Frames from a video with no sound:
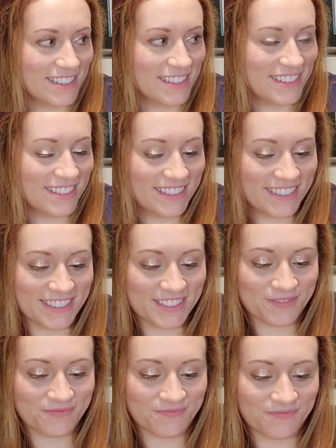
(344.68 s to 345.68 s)

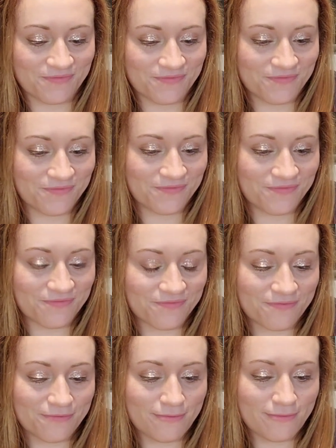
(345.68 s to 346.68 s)

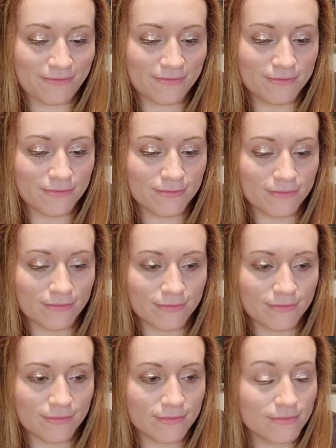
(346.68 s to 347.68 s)
(not speaking)